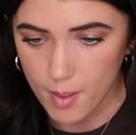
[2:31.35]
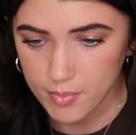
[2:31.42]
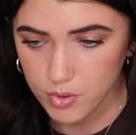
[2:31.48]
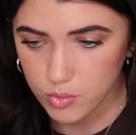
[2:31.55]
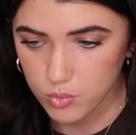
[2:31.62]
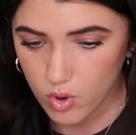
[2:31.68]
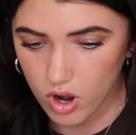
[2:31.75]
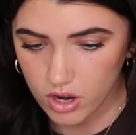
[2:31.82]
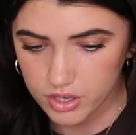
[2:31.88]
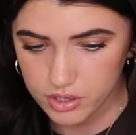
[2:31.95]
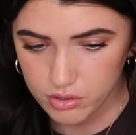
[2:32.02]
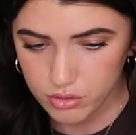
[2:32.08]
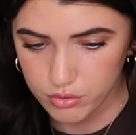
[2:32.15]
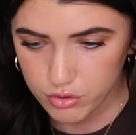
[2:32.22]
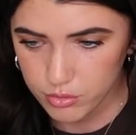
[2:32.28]
I'm gonna walk
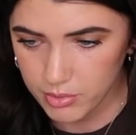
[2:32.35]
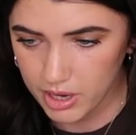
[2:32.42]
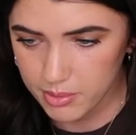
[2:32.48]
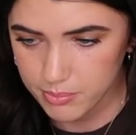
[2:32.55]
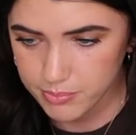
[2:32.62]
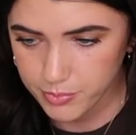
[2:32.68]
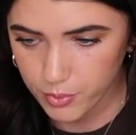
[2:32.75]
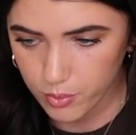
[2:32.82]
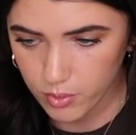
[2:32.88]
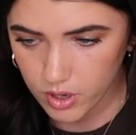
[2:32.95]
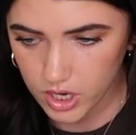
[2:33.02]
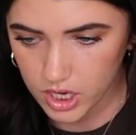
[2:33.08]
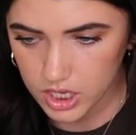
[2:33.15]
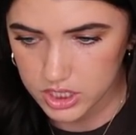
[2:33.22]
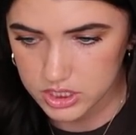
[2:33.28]
you through my
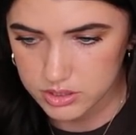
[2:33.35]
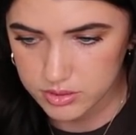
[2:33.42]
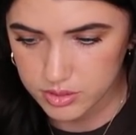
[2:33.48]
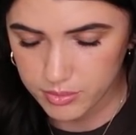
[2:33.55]
board,